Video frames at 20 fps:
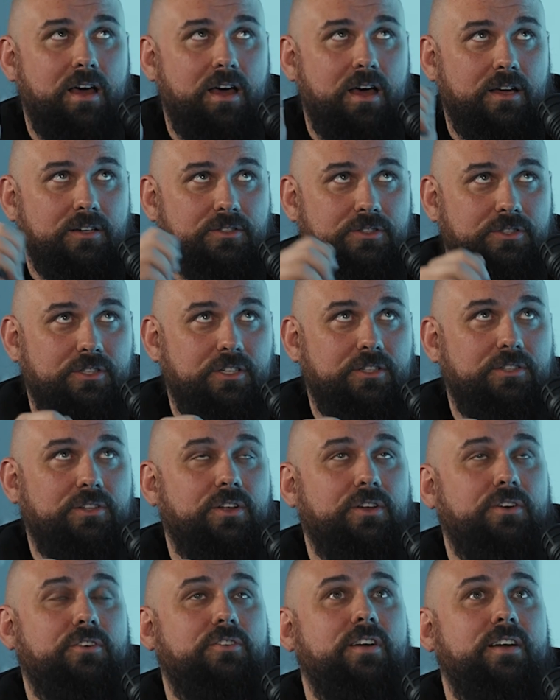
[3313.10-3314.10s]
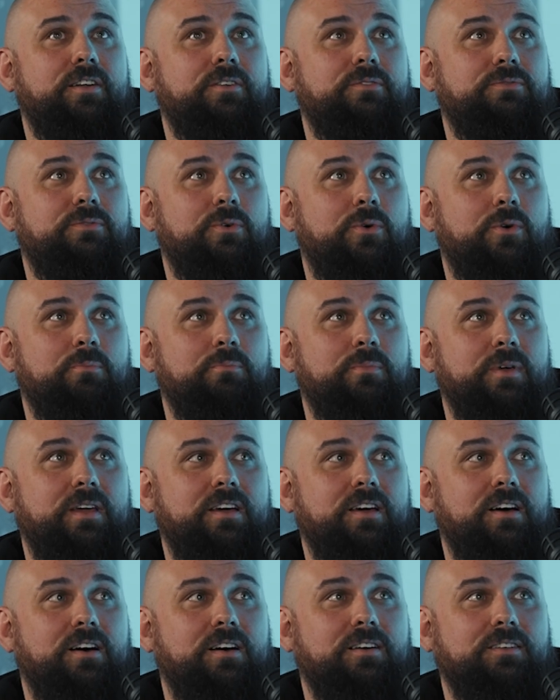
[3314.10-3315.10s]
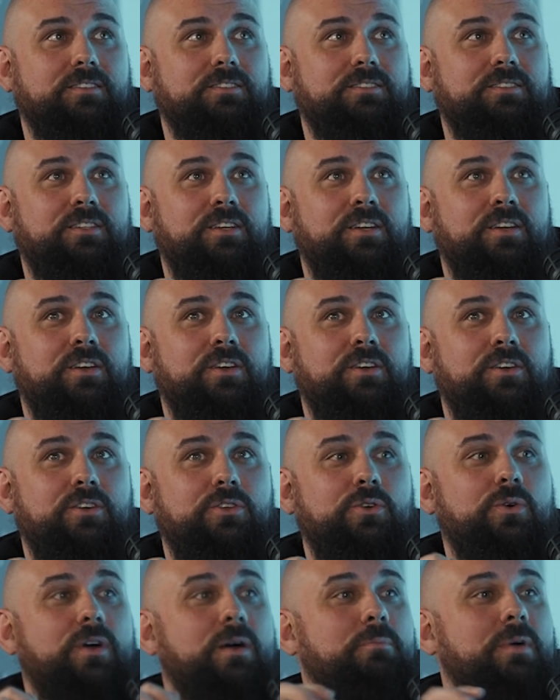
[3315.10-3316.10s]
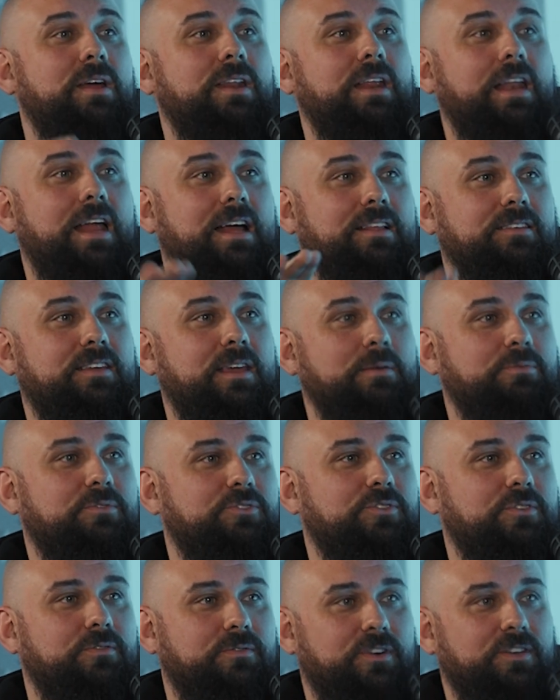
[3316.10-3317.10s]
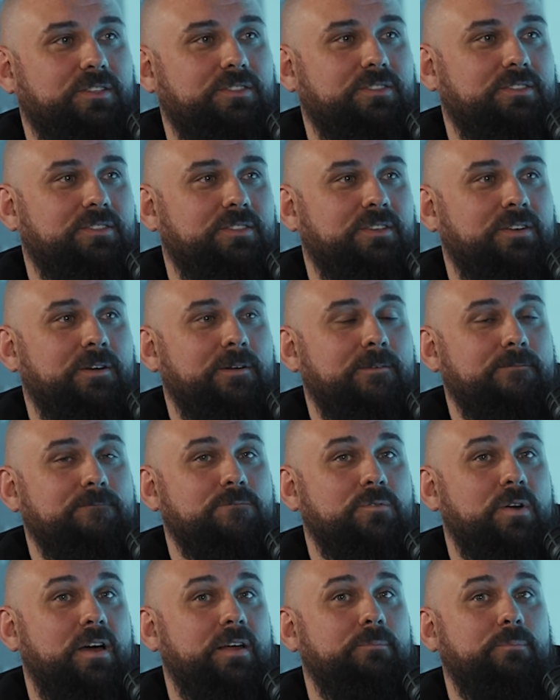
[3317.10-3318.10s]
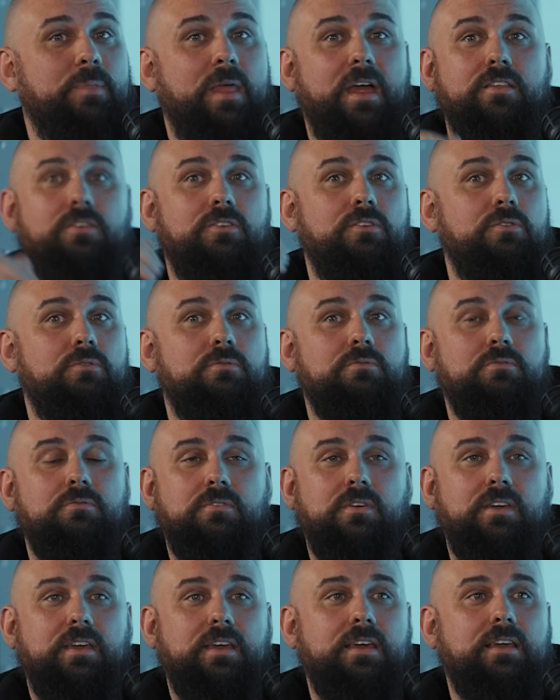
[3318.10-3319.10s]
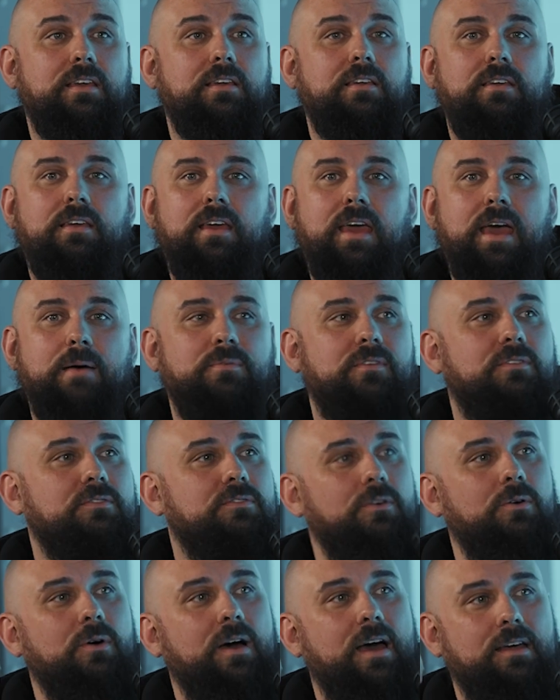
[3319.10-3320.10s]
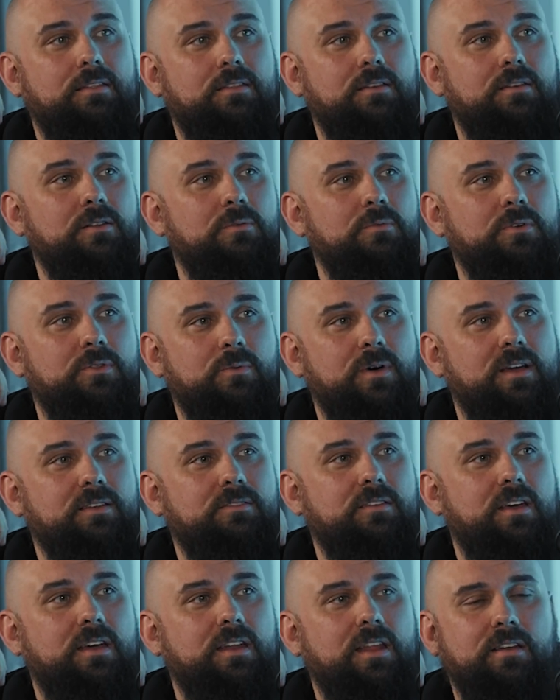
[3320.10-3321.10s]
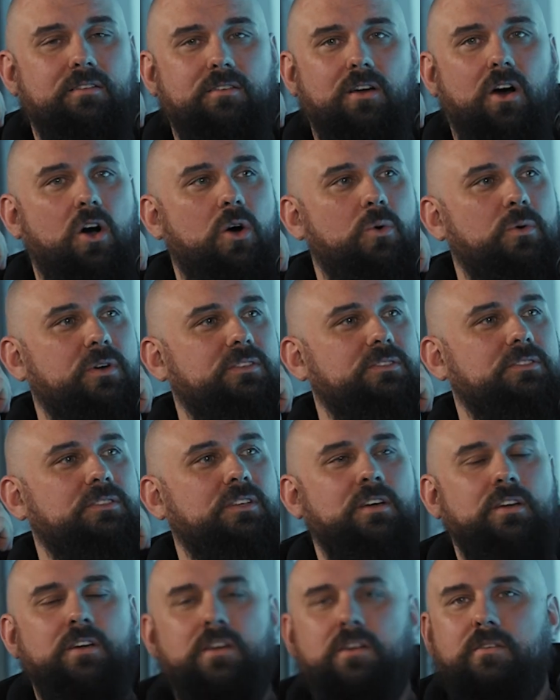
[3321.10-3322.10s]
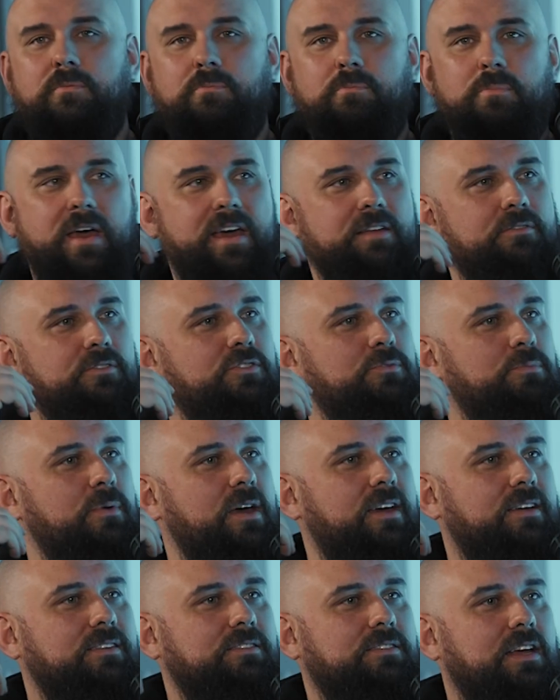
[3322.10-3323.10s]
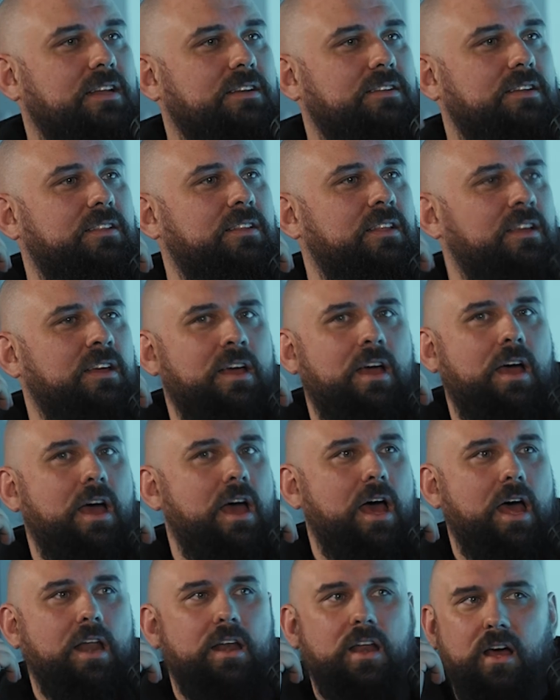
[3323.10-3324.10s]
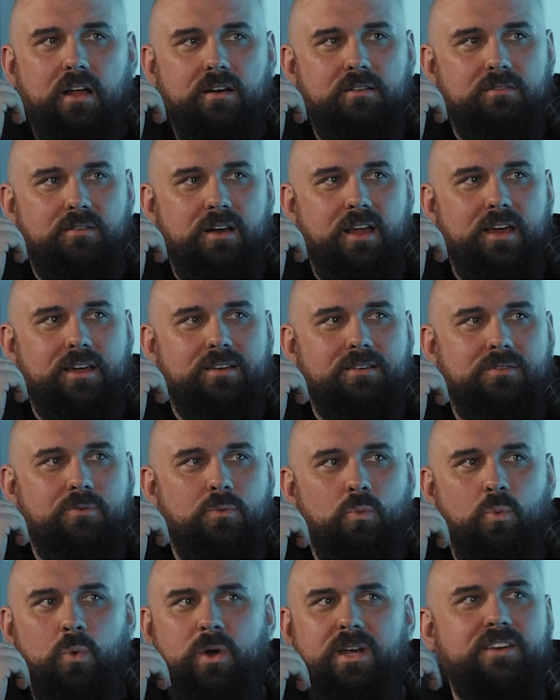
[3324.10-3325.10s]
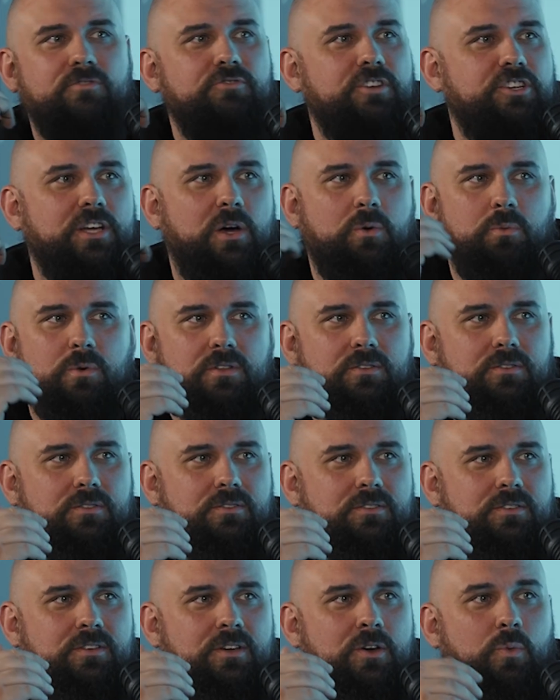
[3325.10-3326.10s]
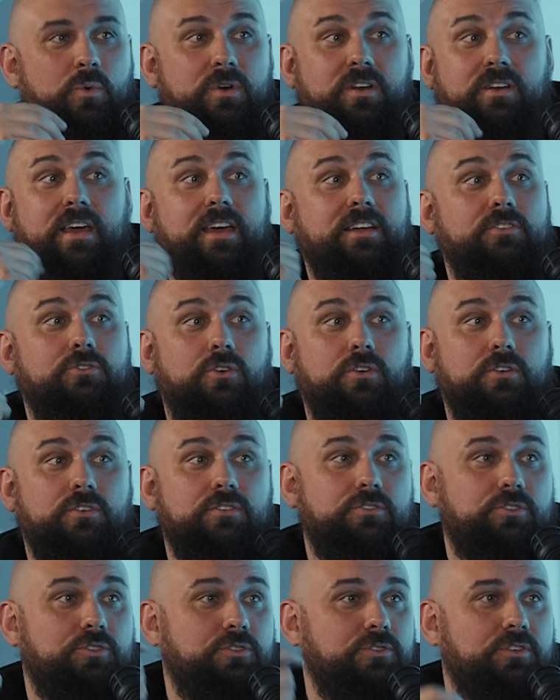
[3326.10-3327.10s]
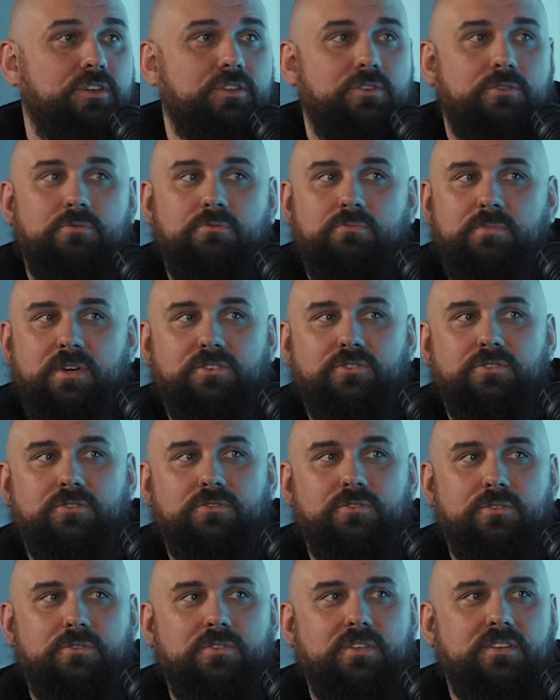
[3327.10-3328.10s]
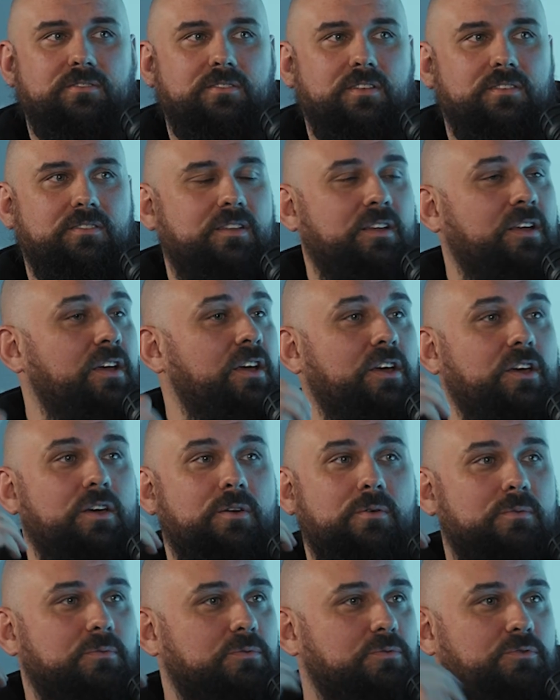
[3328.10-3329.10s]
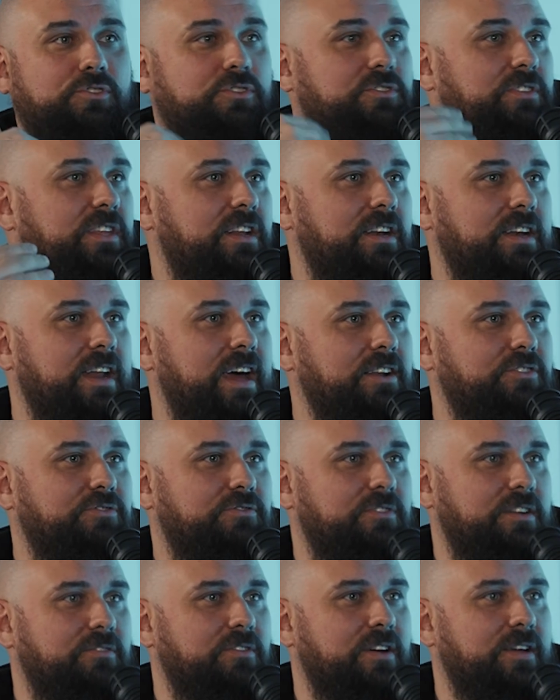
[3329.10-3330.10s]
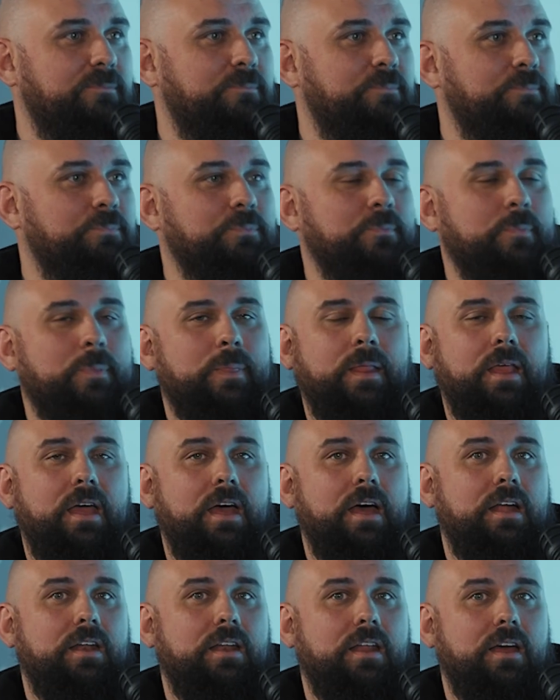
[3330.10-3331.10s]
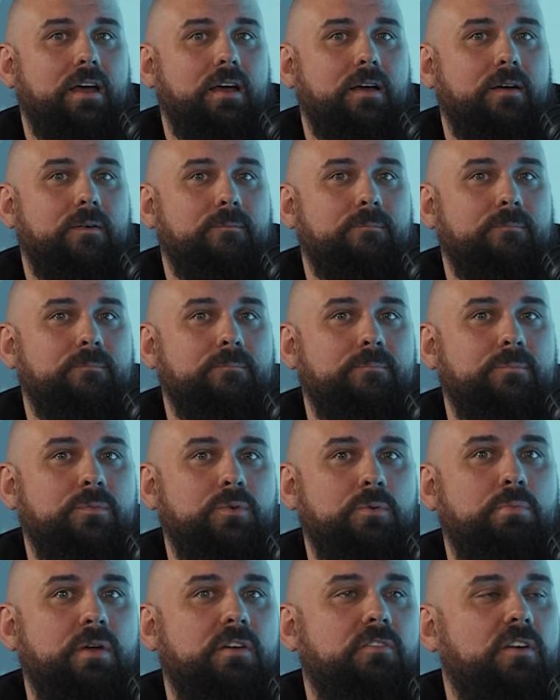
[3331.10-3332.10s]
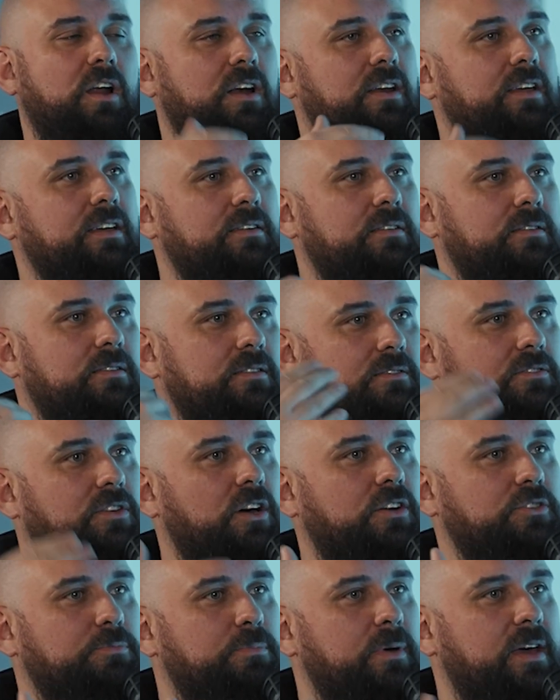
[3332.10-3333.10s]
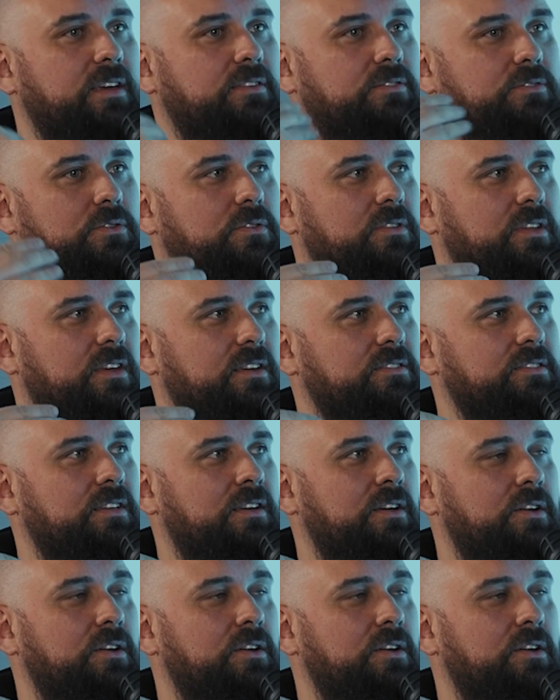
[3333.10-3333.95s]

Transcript: a shit ton of credit for, because you have many landscapes to traverse, right? And you kept it so ethical with Westside and always paid respects and did, and not like, we didn't reach out once. We didn't, hey, Jordan, can you make sure to do this? Never. This? You just did it naturally, right? Yeah. And you periodically touch base, do things,